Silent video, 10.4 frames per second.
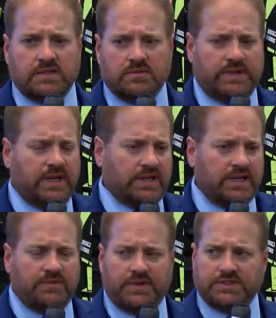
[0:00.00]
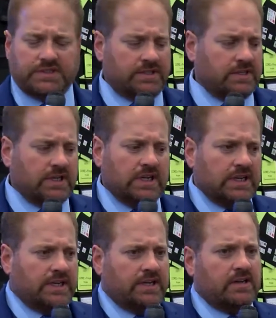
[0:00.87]
without any vision,
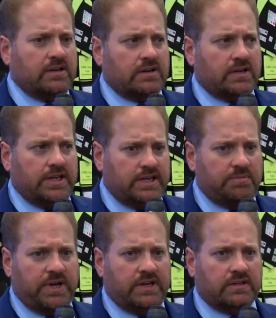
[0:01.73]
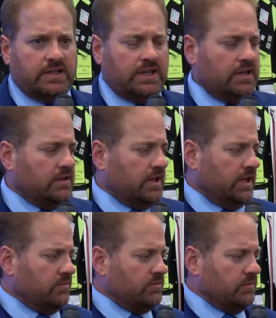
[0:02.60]
can independently
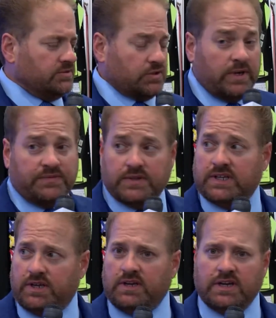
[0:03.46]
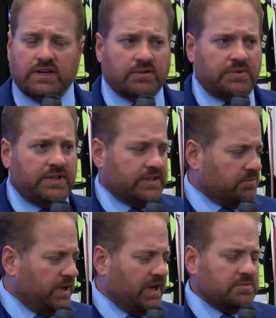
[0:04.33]
and joyfully read their
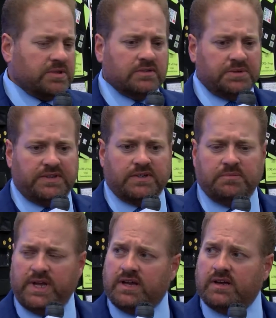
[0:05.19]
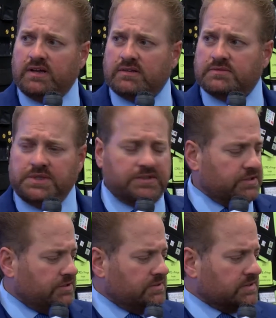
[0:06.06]
Bible, read their mail, read
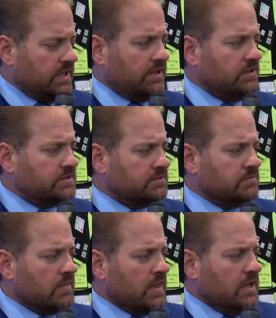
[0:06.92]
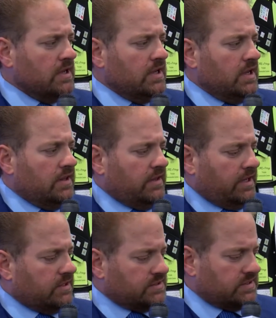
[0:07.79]
their newsletters. They
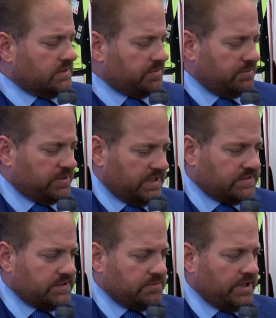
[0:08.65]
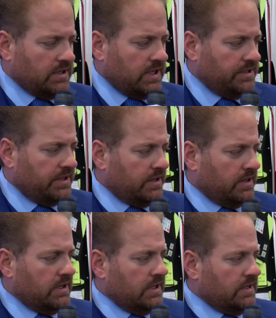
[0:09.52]
could just simply place their mail on
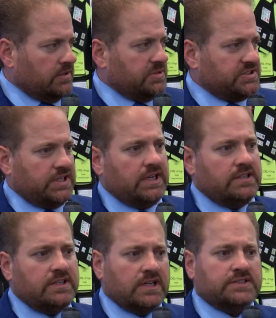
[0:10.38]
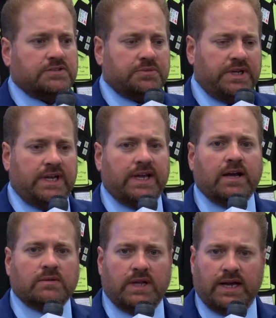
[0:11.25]
here. The machine does the reading
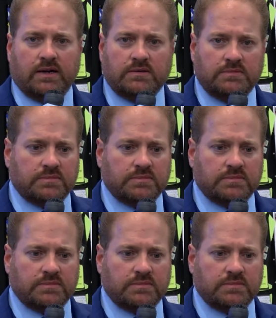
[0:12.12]
out loud.